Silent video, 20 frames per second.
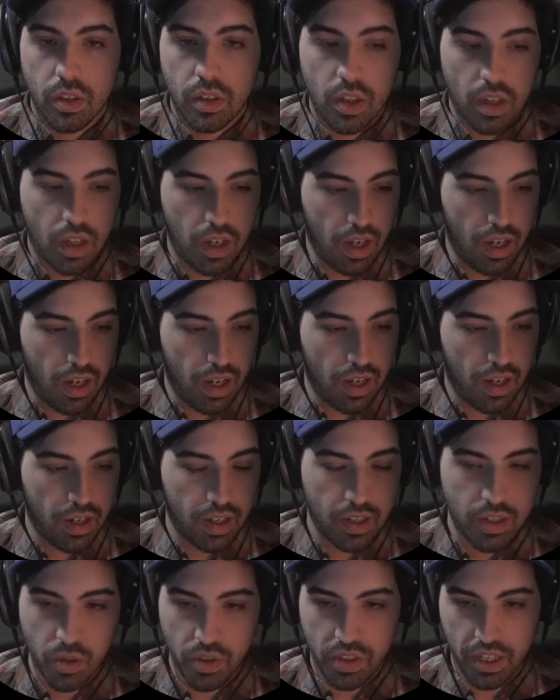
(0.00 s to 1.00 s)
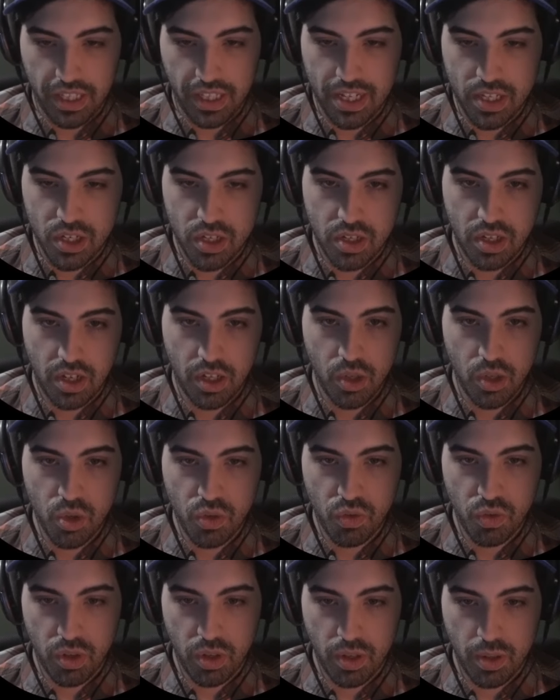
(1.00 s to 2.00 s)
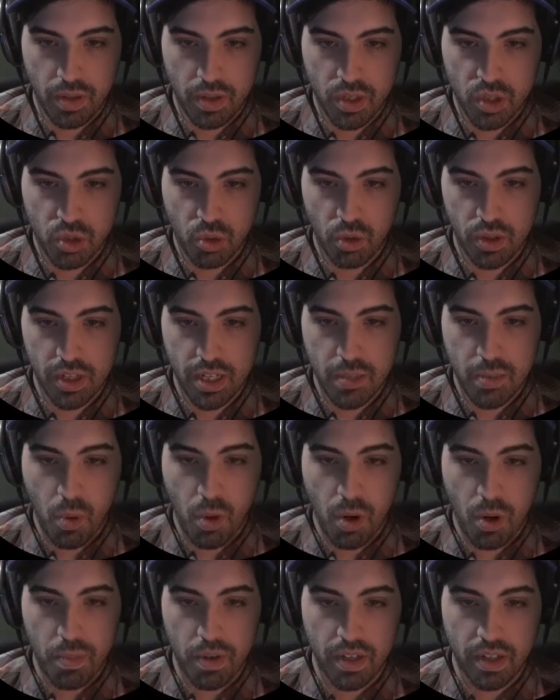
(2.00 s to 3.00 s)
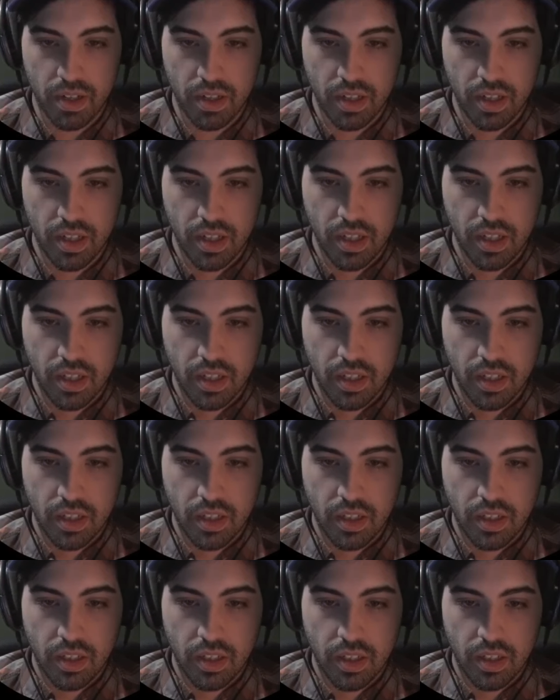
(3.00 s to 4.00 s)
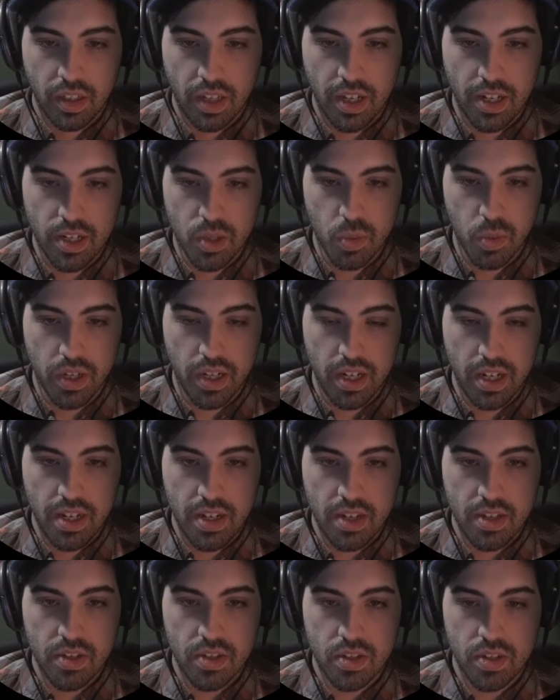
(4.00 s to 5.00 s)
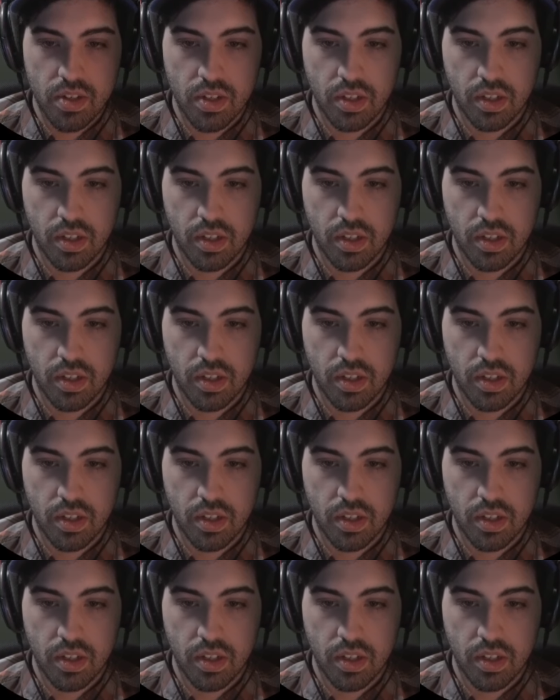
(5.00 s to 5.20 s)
I don't think that's a useful scroll anymore, but it is what it is.